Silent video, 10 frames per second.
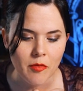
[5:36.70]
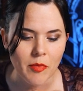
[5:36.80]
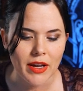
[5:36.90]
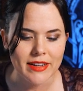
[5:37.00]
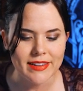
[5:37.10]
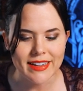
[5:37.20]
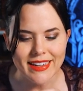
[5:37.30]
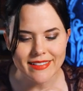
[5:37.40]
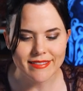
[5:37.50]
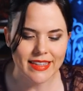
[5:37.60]
but
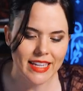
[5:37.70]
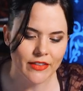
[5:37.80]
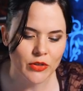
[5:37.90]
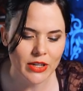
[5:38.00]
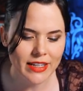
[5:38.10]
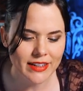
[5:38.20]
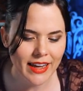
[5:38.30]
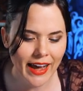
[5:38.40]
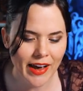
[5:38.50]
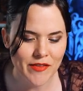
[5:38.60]
if you can
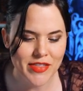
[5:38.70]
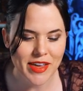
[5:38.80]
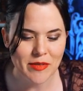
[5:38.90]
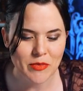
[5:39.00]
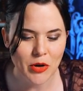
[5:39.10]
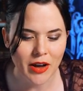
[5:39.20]
have them